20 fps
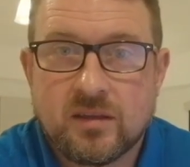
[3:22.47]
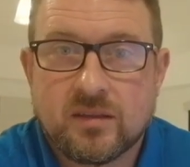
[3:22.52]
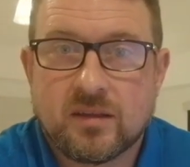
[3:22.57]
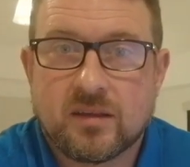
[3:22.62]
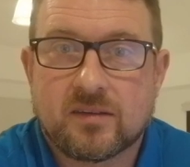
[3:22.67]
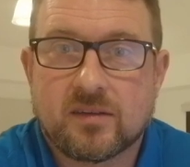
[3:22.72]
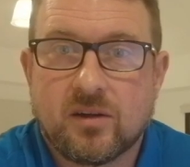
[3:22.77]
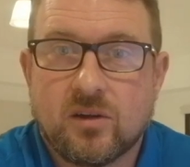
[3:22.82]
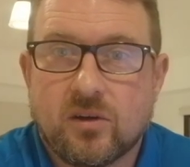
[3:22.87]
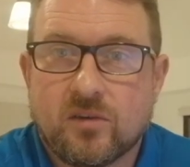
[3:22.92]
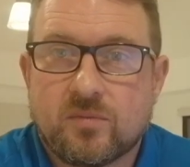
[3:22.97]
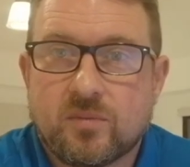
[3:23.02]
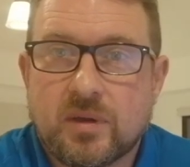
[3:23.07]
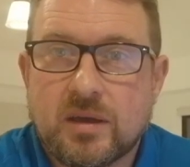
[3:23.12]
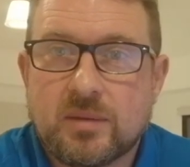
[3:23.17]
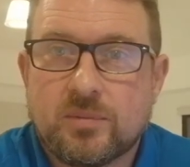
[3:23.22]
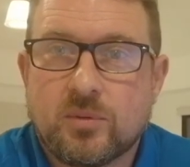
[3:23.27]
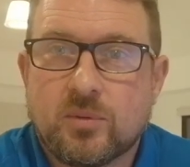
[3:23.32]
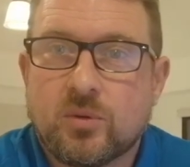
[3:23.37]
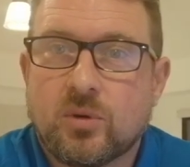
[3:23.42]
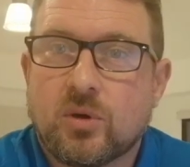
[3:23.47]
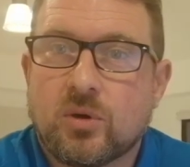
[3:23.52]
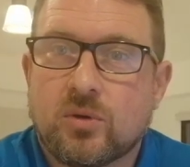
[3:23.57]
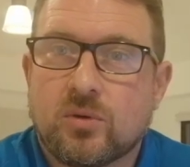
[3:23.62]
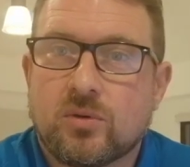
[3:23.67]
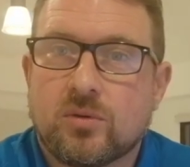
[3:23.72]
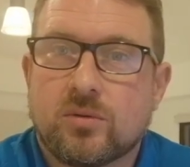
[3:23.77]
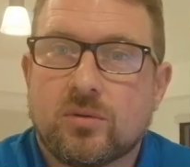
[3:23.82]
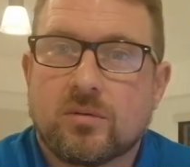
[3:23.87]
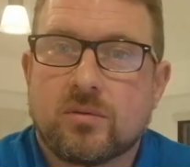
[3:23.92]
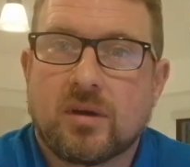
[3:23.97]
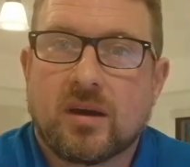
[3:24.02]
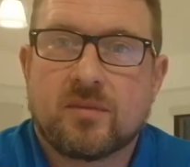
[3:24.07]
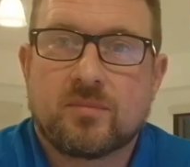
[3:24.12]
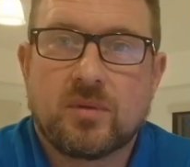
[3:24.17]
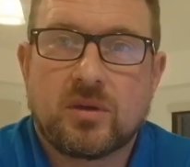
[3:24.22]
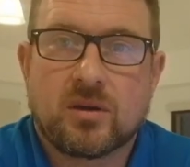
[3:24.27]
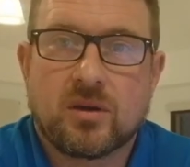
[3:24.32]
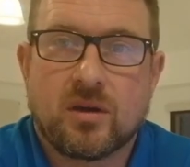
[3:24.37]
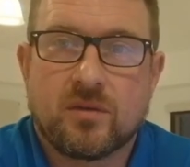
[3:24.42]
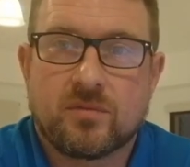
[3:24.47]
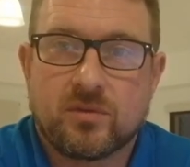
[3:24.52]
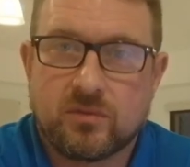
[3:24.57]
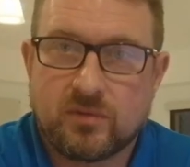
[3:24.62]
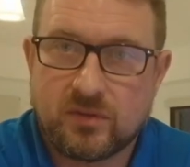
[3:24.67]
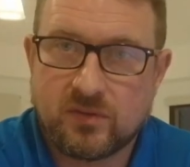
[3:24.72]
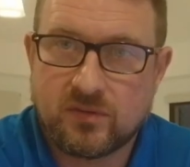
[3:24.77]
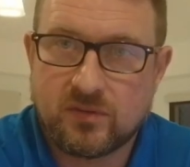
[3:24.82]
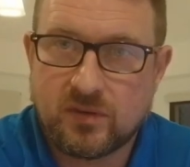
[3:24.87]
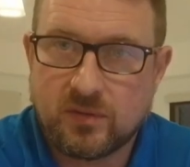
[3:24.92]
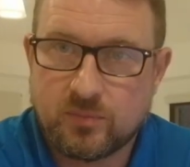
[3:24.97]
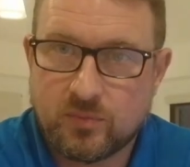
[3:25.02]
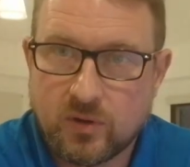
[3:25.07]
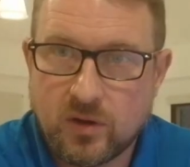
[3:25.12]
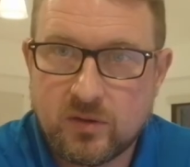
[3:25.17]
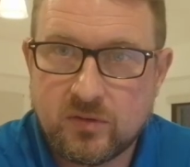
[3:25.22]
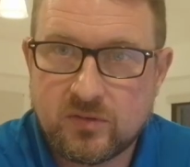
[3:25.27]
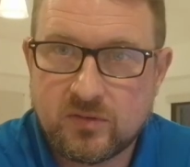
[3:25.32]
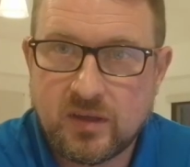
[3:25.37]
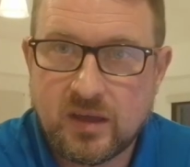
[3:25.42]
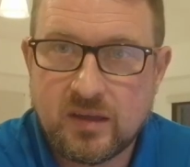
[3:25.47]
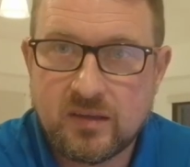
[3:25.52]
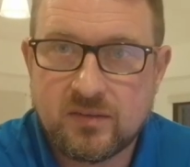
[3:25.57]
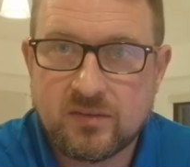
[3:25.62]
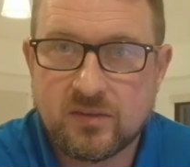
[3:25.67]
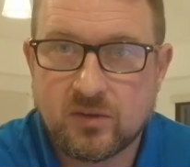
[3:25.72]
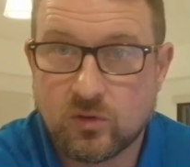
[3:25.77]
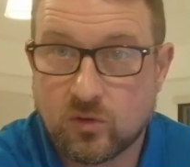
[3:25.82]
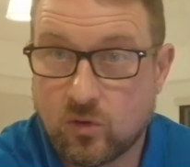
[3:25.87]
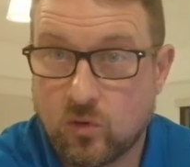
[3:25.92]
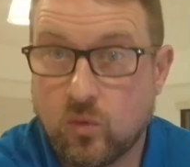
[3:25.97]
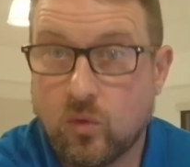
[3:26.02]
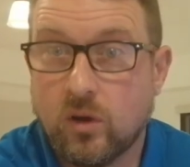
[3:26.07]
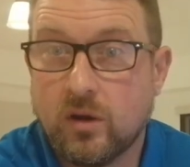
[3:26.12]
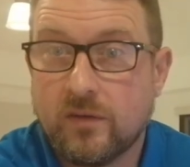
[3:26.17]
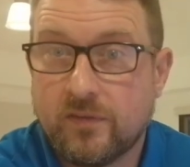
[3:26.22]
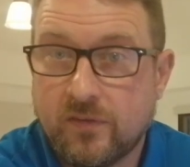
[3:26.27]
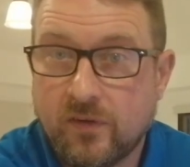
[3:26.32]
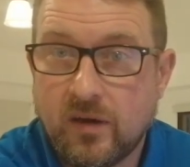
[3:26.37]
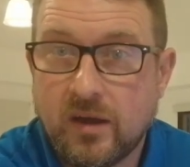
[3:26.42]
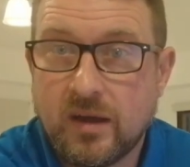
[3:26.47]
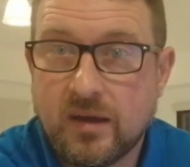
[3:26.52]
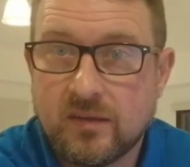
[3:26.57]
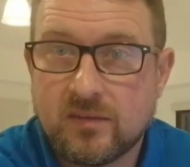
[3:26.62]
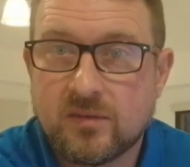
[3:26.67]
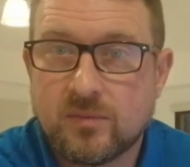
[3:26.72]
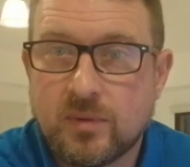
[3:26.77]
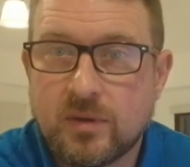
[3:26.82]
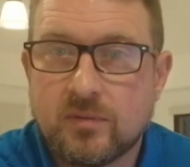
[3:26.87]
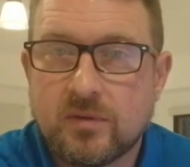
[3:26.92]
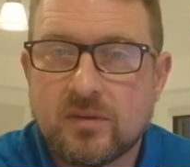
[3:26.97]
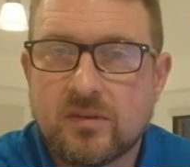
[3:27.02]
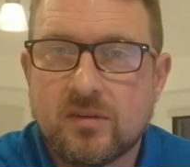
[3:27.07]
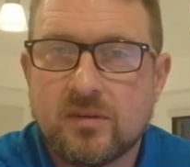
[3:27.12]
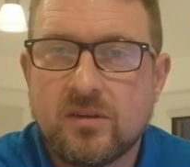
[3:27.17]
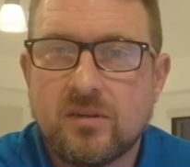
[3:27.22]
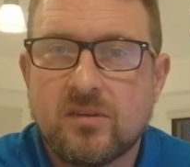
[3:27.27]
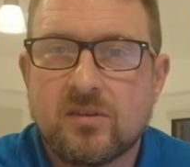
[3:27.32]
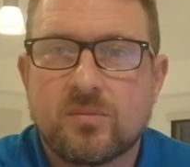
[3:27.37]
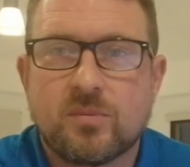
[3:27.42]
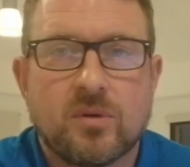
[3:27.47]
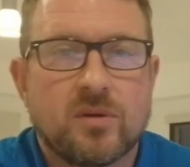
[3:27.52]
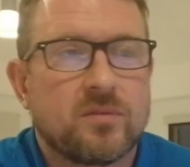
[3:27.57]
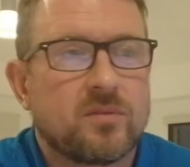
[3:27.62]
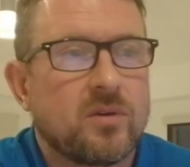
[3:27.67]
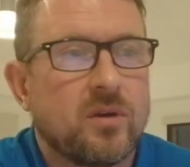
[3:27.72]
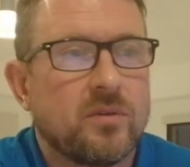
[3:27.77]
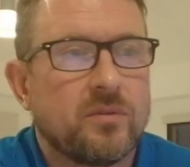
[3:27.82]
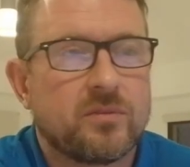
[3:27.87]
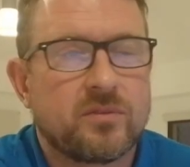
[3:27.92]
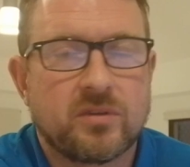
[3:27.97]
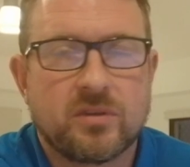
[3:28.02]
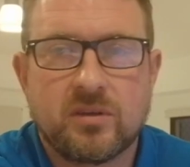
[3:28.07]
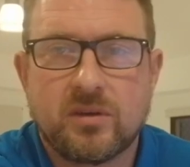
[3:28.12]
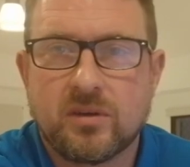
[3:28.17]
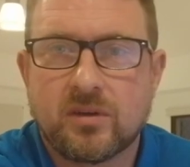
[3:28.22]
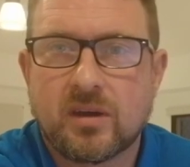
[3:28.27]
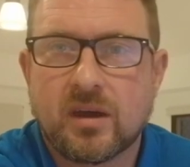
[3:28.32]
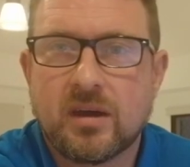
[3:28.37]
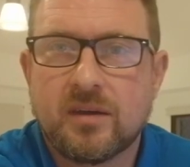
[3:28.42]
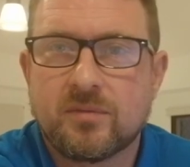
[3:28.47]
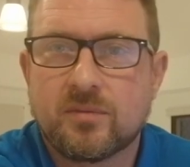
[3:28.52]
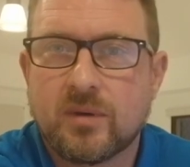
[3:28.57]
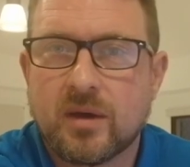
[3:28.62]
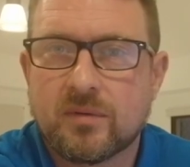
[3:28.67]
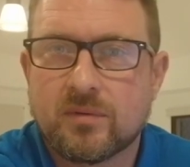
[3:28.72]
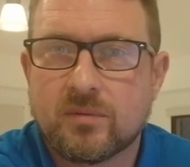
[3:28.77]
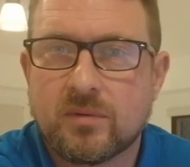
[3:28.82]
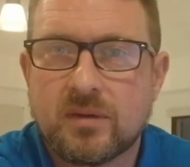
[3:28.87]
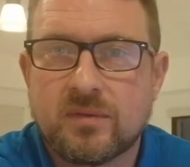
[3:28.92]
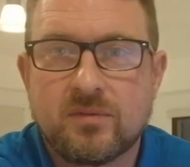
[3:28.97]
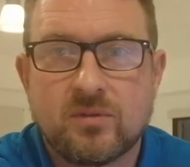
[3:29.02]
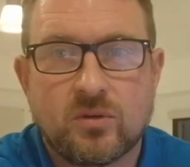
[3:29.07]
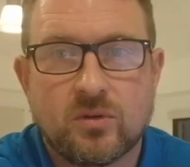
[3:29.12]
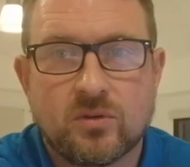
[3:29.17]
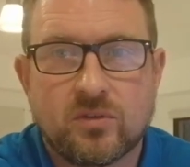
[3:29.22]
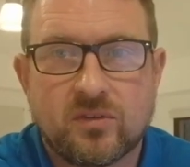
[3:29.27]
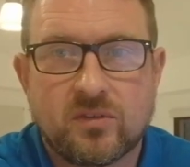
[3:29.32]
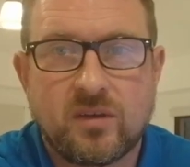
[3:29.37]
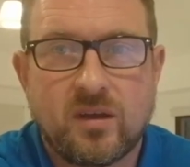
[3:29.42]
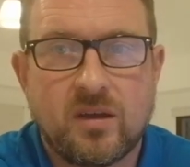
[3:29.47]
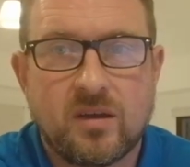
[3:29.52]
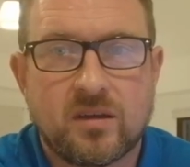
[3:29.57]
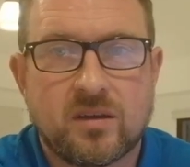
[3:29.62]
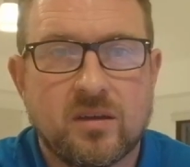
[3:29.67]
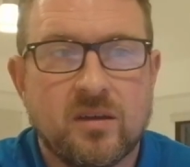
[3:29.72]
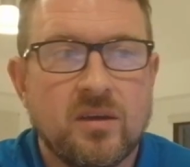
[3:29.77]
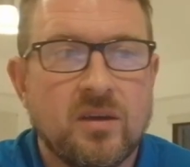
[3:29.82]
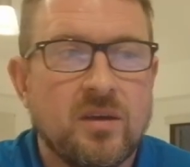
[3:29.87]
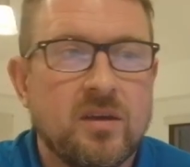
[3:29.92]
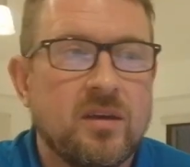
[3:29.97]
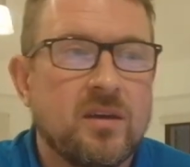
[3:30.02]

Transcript: There's a lot of people who have been going through the residency process who qualify to be residents but have gone to the UK for whatever reason, got stuck,